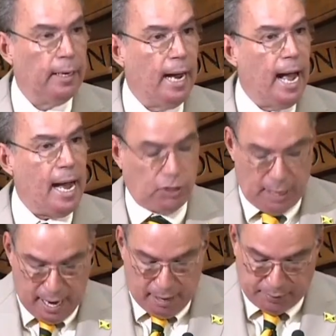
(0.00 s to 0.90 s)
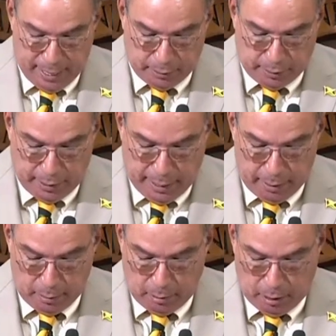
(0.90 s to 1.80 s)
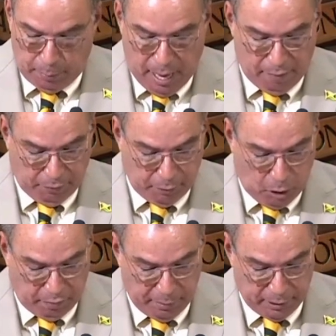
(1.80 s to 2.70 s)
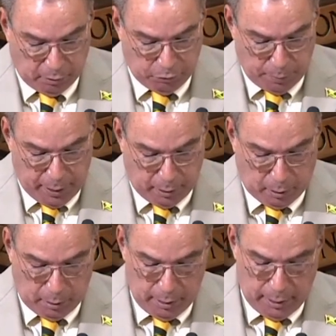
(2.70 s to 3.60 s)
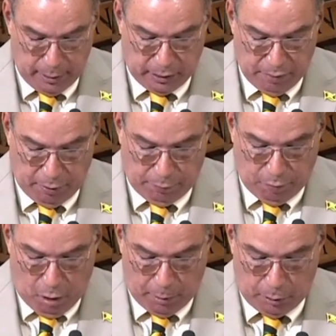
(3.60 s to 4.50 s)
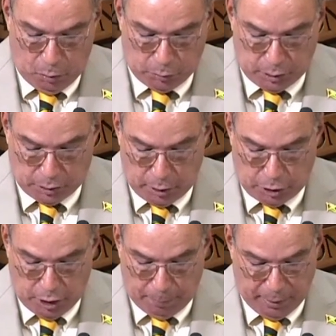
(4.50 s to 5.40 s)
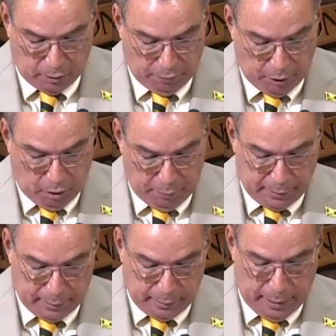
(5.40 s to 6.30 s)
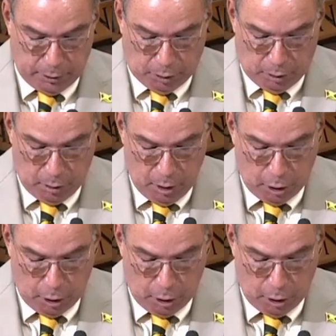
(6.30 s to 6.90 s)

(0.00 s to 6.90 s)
The action I have taken today on behalf of the government of Jamaica in giving formal notice to the JPS of the government's intention